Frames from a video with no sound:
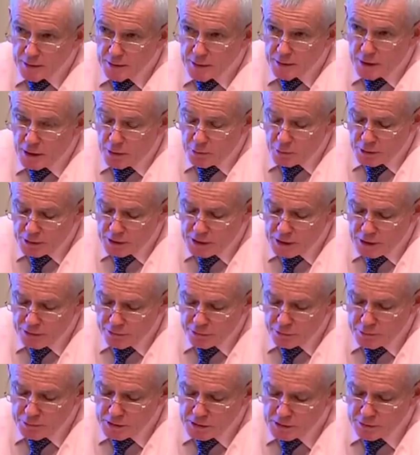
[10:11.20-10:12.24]
I want to know
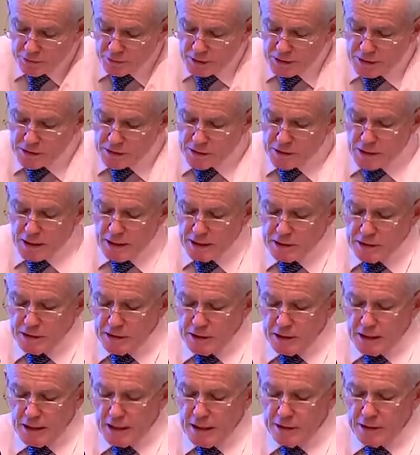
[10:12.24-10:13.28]
from Mr. Fletcher, has he
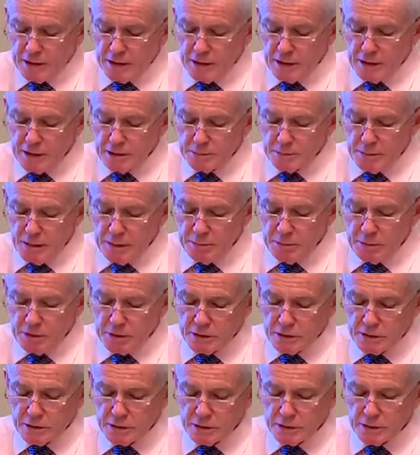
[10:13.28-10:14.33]
allowed his
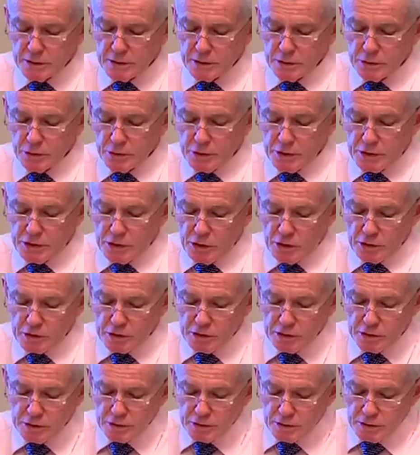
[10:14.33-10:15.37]
members or the
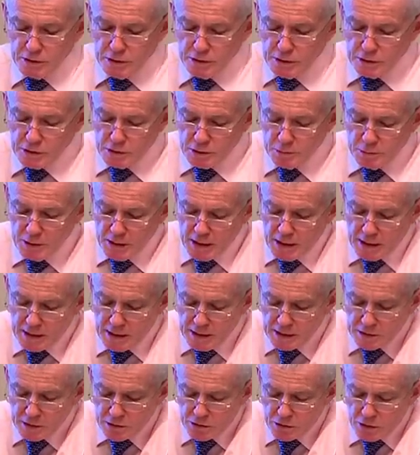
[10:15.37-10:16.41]
doctors to be hung
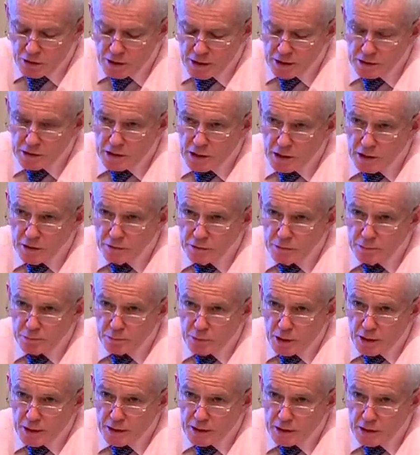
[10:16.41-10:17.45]
out to dry on COVID
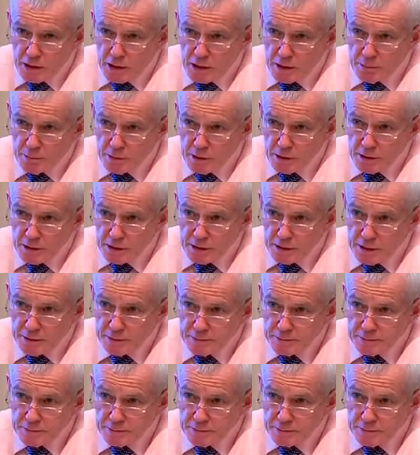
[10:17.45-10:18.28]
product liability?